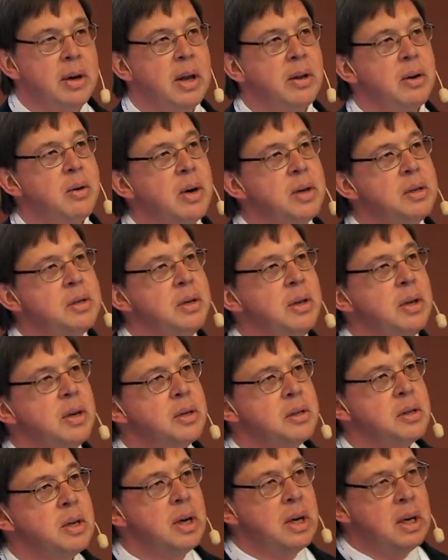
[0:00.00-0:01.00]
Now the question
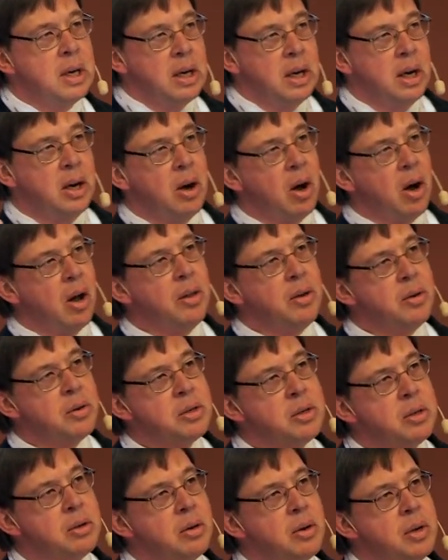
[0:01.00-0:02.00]
is, in all
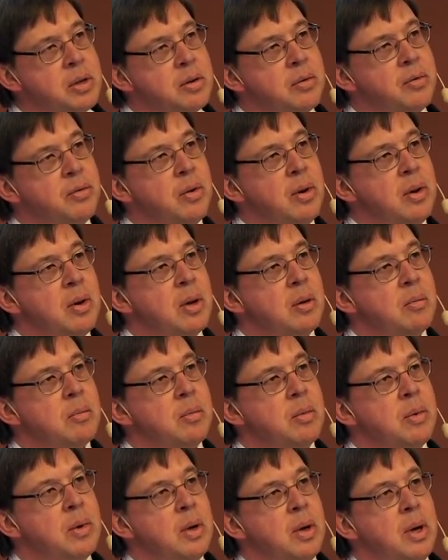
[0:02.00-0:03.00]
those degrees of freedom,